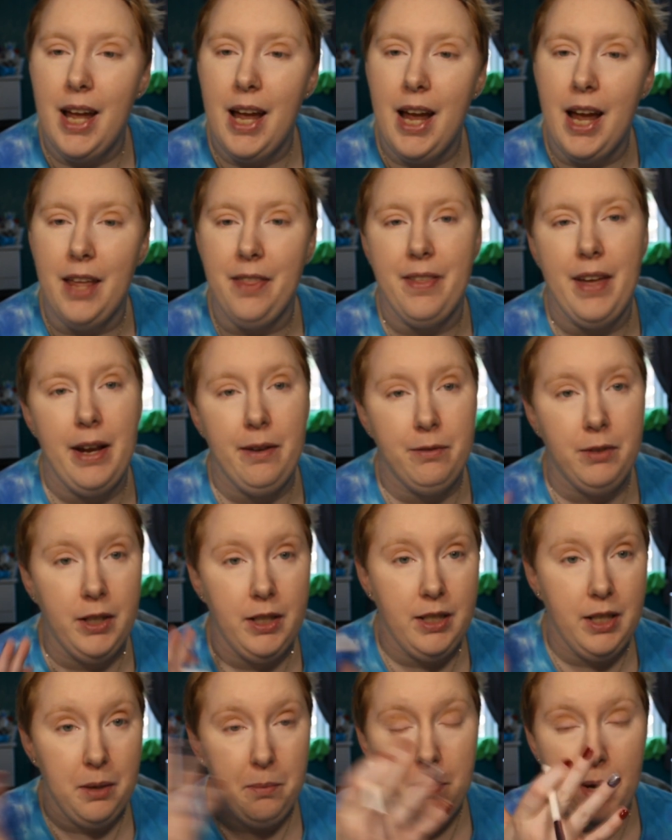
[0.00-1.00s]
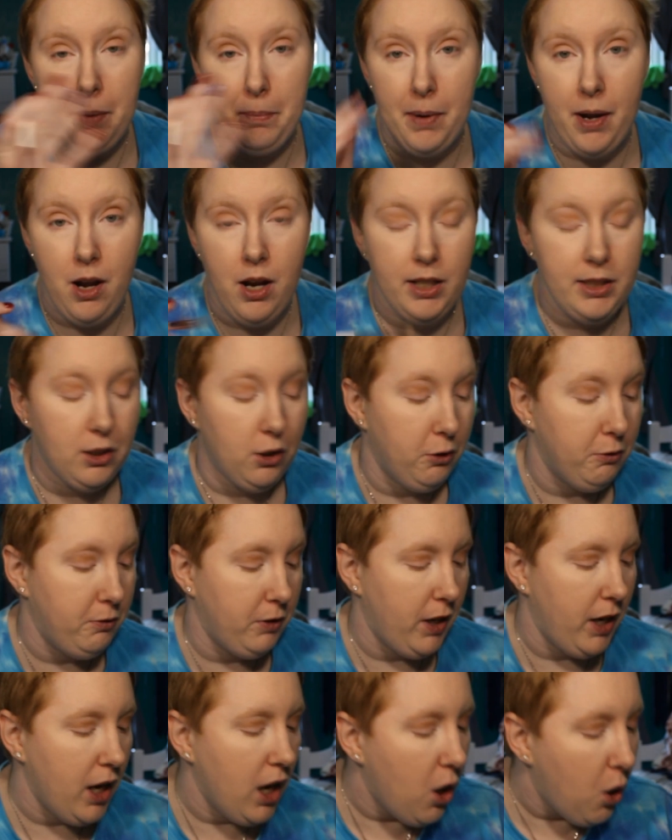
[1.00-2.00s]
And thankfully it did make my eyes go
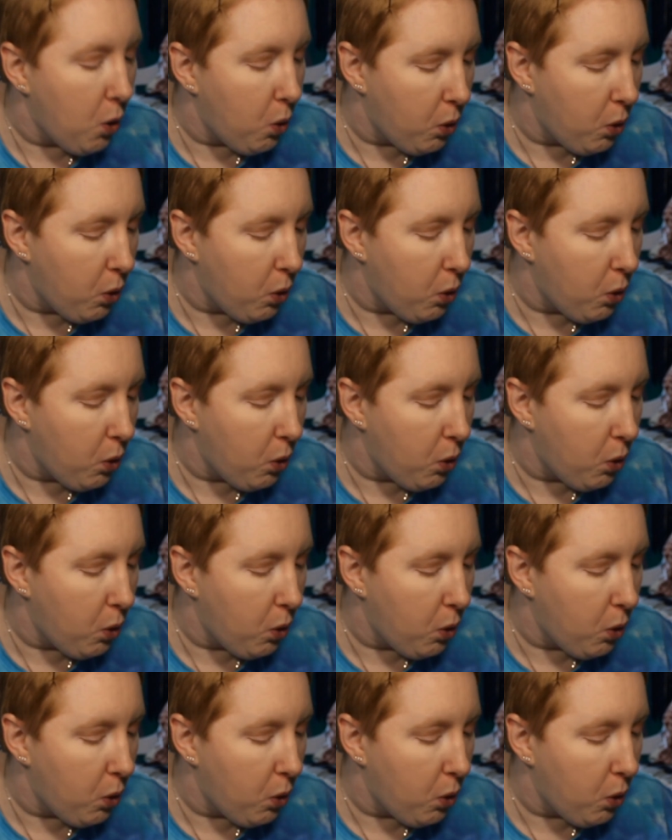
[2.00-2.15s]
funny.